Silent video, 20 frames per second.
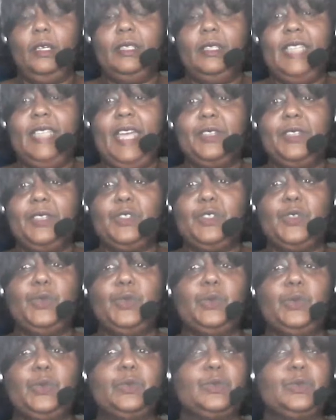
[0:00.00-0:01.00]
Data
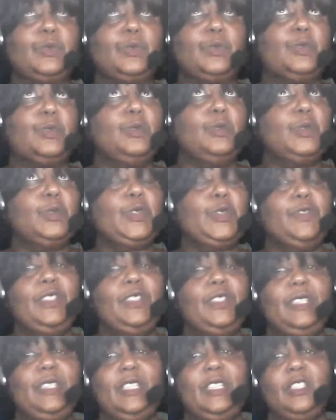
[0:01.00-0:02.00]
tools, if
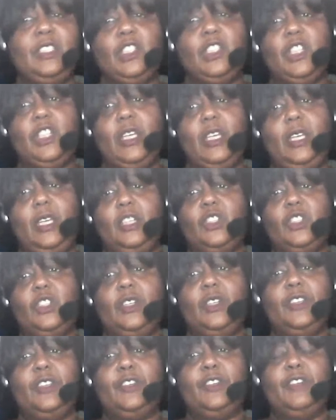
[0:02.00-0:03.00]
you need to change
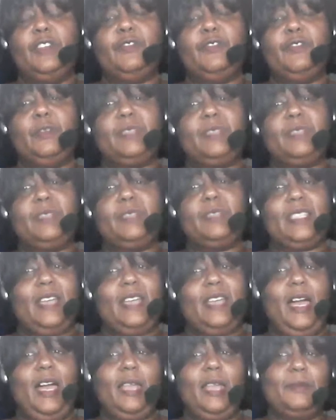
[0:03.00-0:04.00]
anything from text to
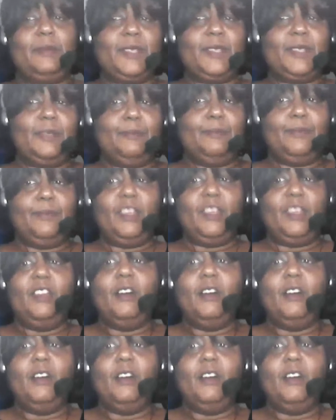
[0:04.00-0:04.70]
columns, and